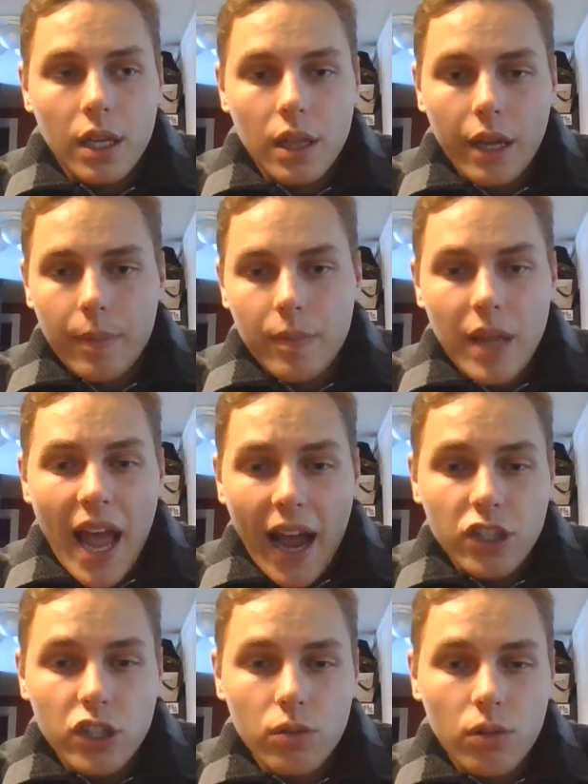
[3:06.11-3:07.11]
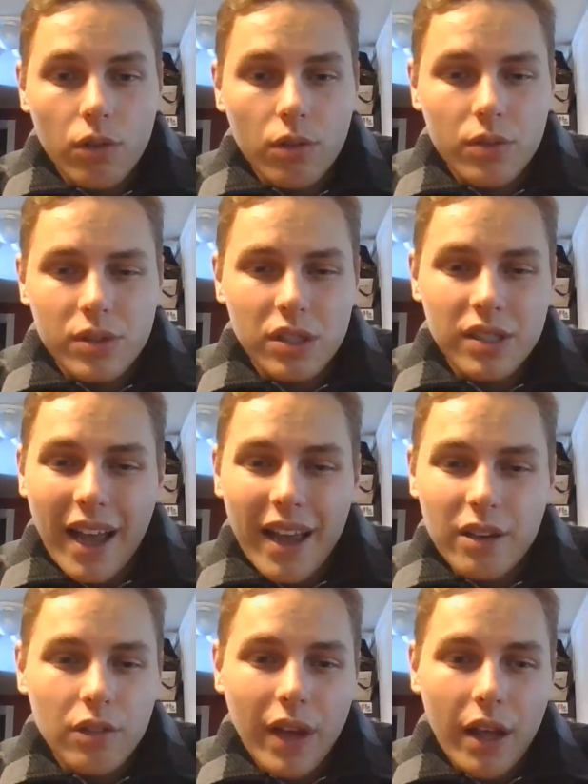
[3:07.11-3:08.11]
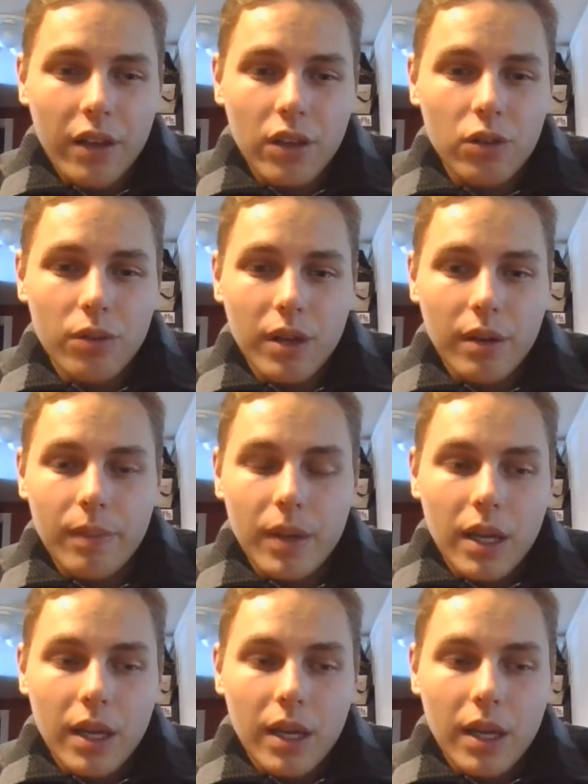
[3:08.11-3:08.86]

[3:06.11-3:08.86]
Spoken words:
like actual societal value and